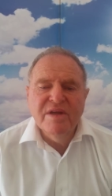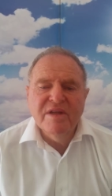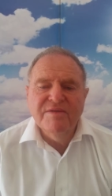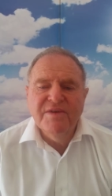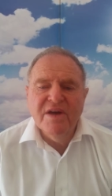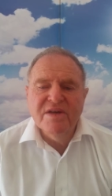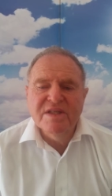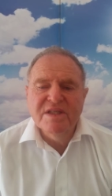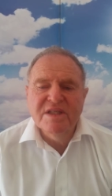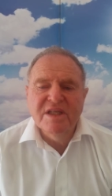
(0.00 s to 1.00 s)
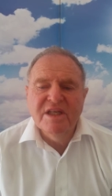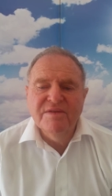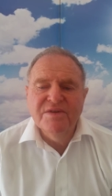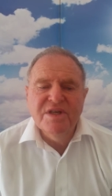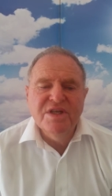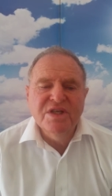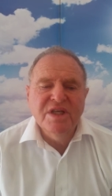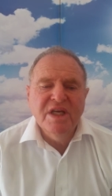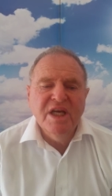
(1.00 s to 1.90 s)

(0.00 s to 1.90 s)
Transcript: that the focus is to give each